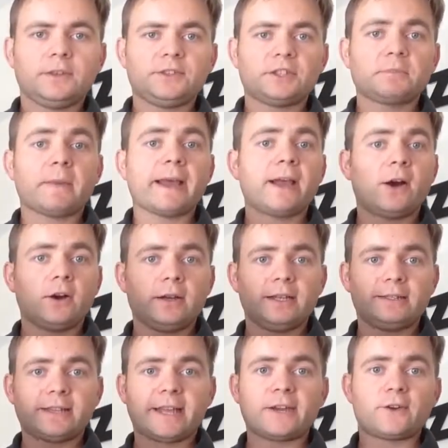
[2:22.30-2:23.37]
This is my
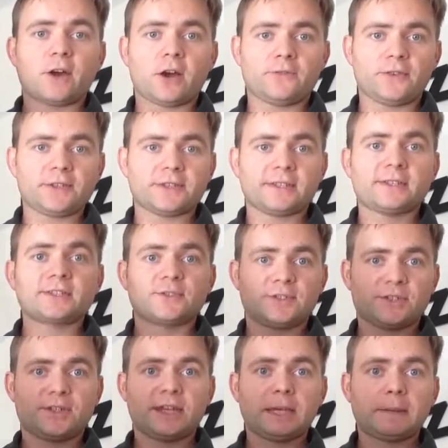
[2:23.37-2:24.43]
entire office, so
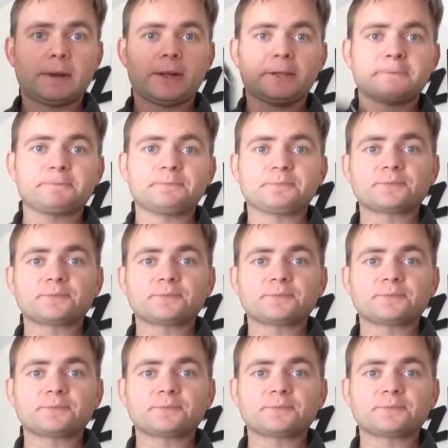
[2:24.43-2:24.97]
just think about it.